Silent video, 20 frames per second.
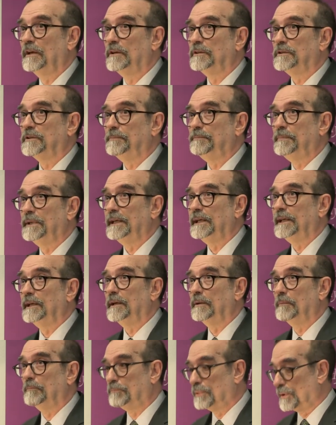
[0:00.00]
to
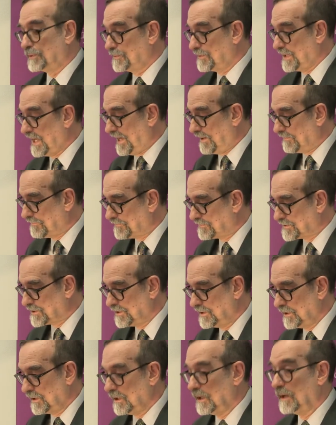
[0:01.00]
be bereft
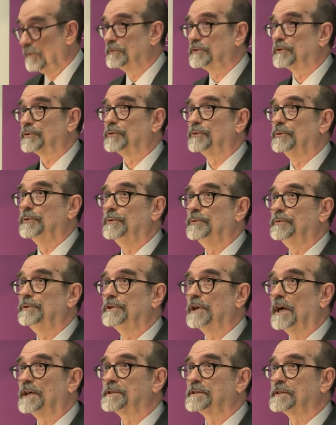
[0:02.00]
of true
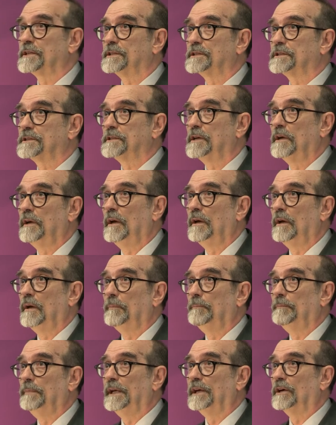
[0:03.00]
justice
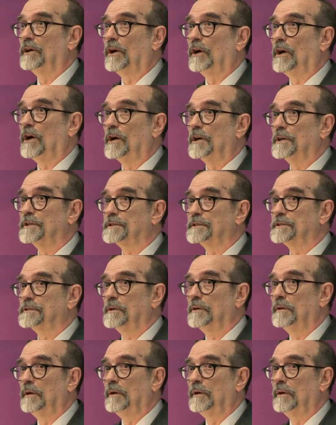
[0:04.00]
because